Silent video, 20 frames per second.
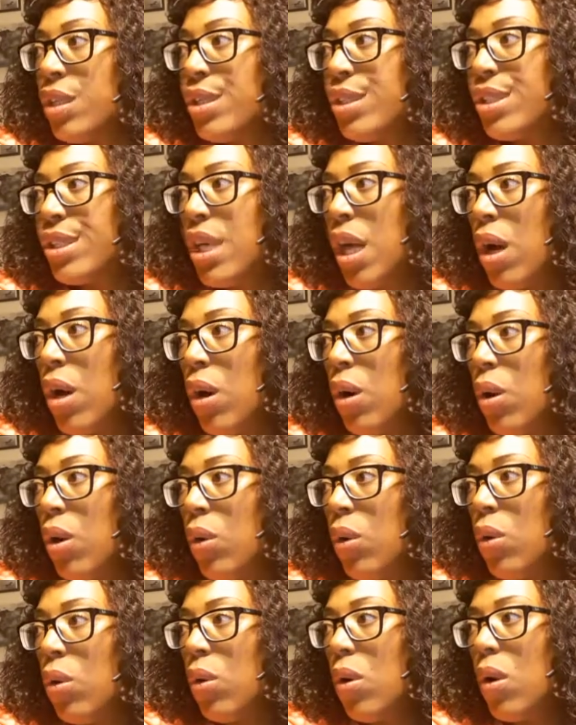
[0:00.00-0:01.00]

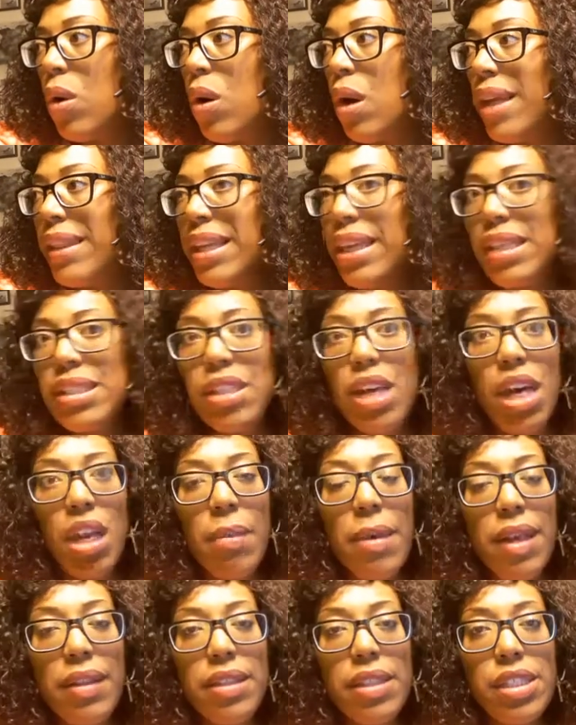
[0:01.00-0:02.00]
So I think I talked
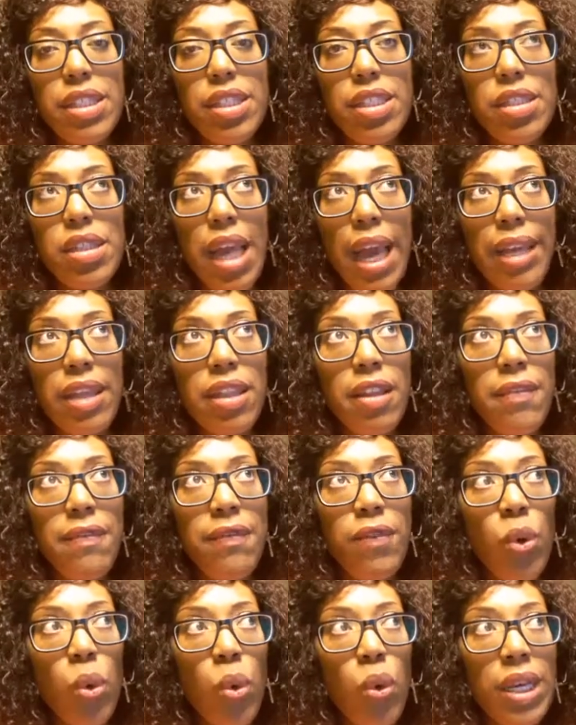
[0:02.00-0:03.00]
about this, like the
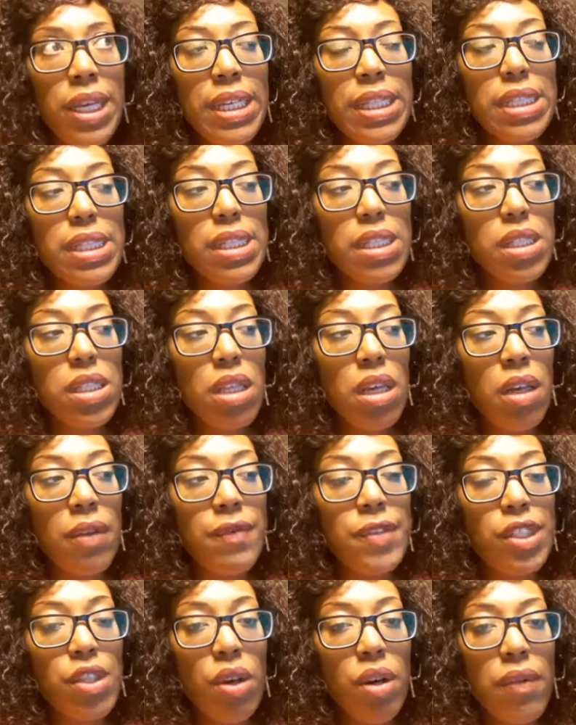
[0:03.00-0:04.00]
voids
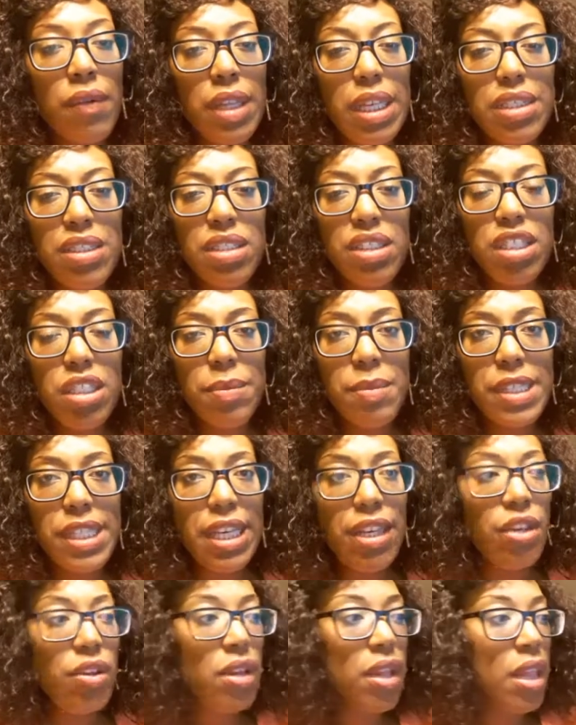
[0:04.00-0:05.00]
of certain relationships
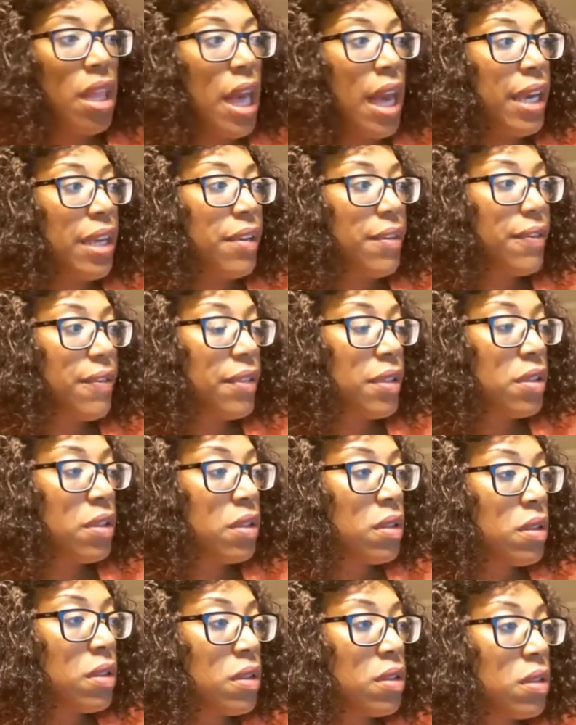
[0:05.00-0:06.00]
in your life.
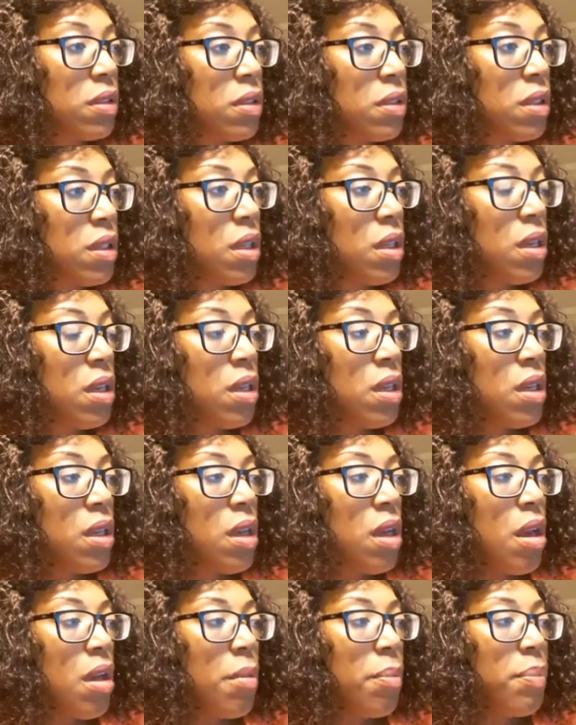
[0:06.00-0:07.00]

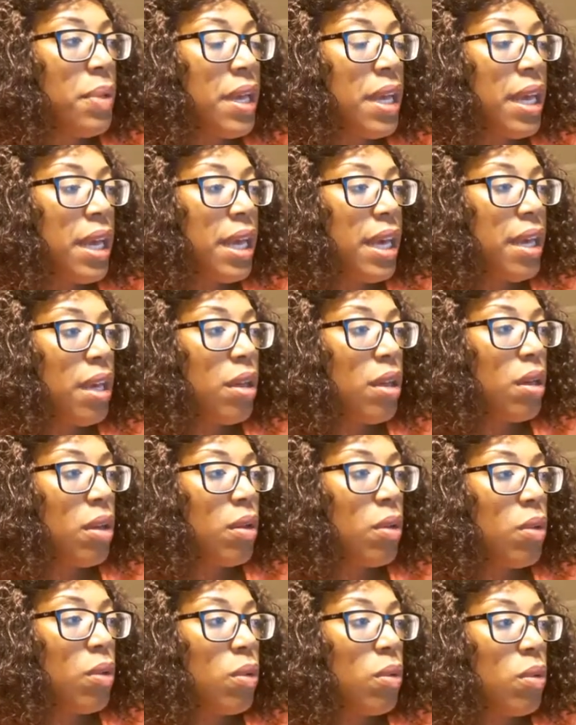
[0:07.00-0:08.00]
But
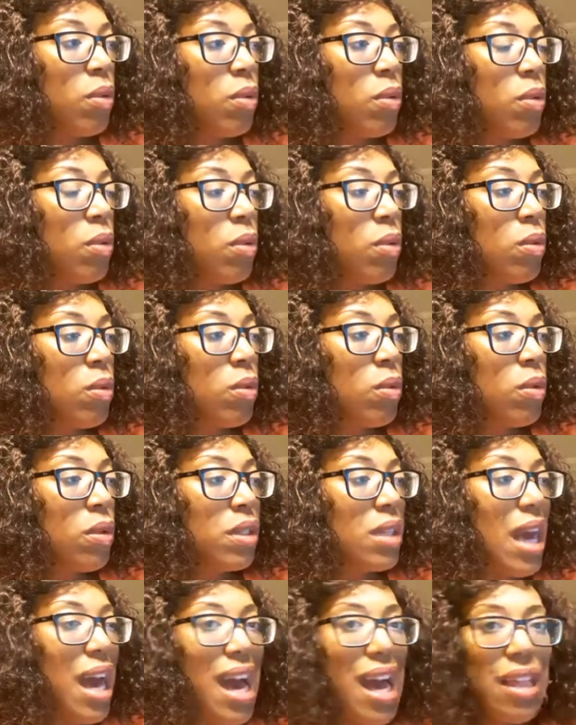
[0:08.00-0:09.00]

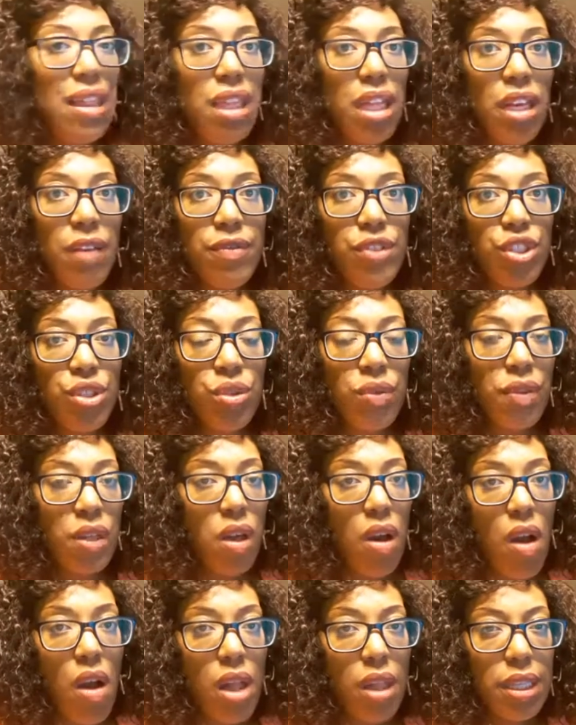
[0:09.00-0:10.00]
God loves you
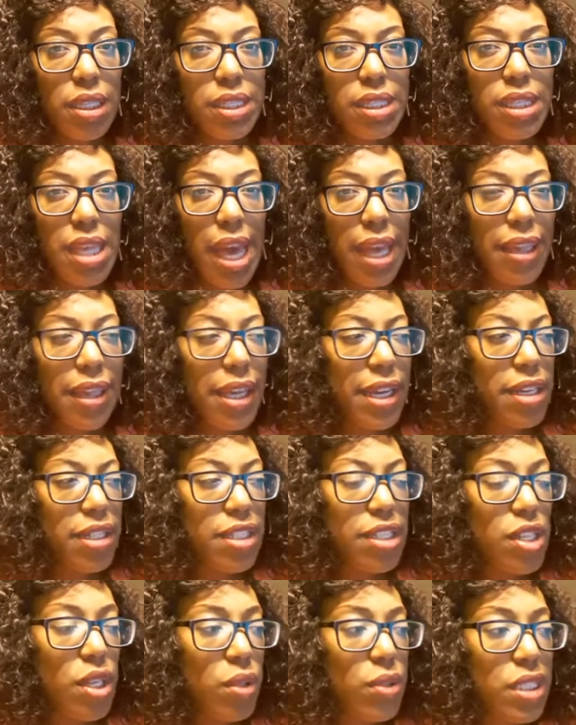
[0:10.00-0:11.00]
regardless. Like
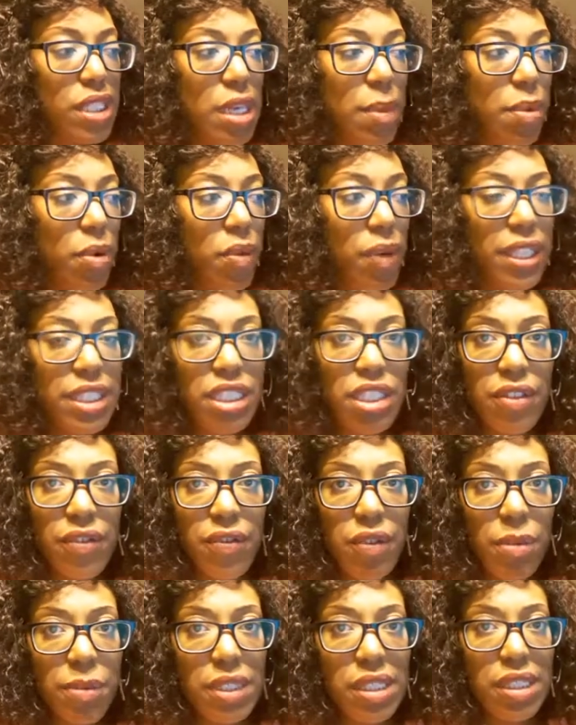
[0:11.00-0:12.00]
there's no separation
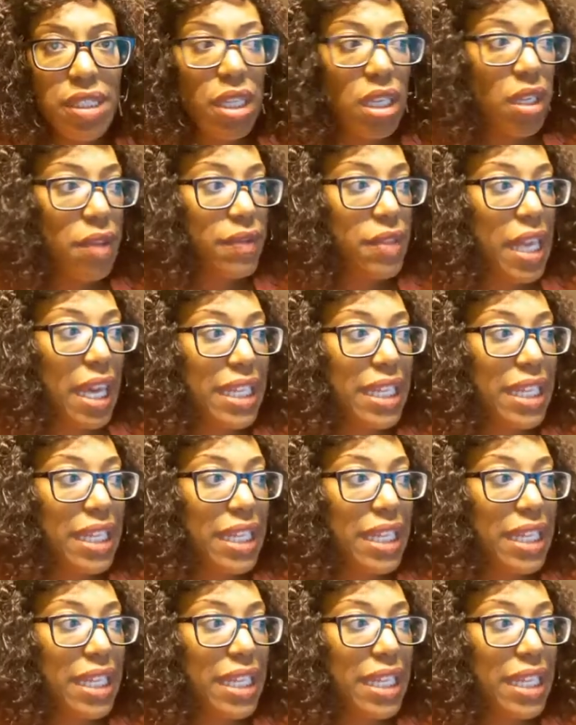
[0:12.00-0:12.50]
from his love.